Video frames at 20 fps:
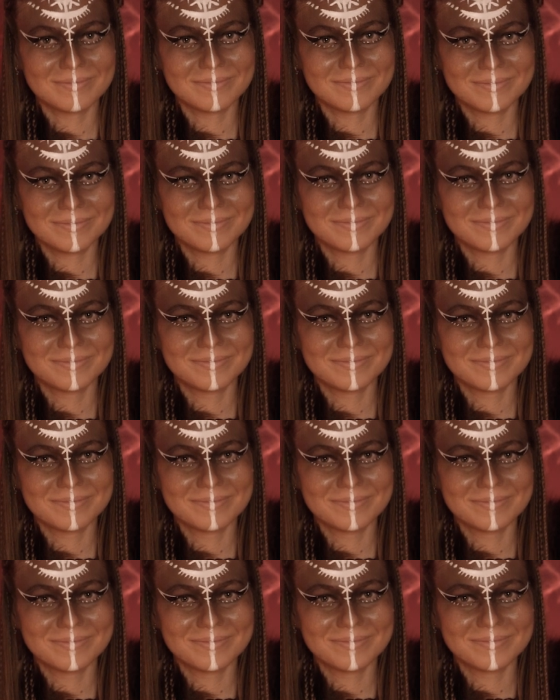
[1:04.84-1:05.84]

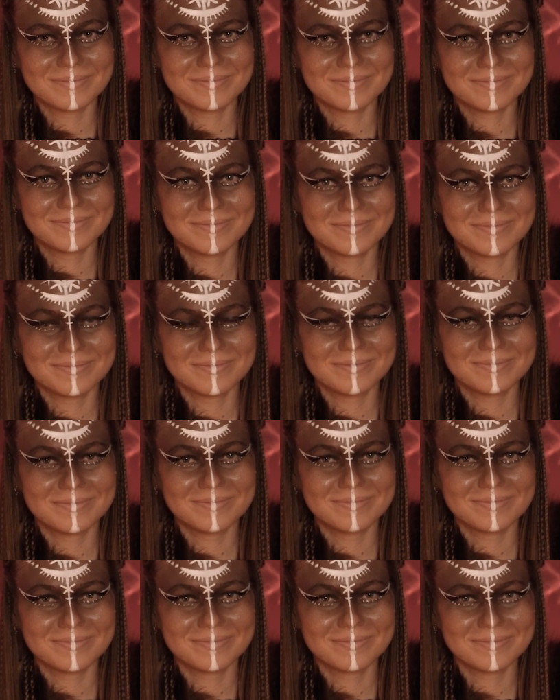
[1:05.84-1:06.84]

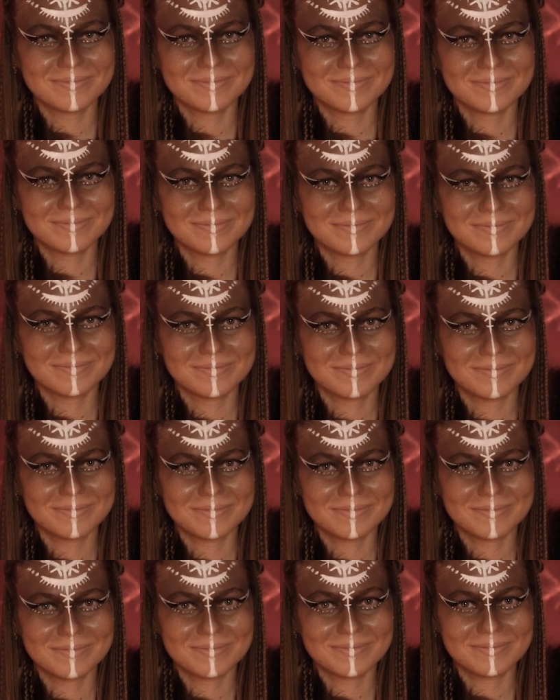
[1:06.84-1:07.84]

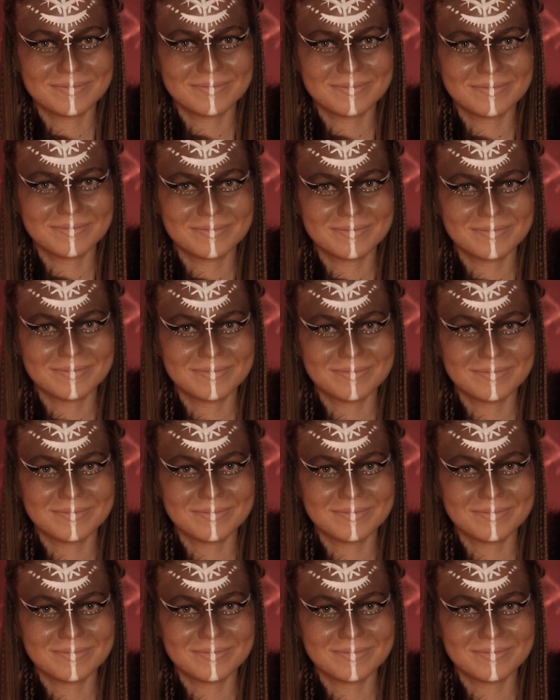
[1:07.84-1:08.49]
[no speech]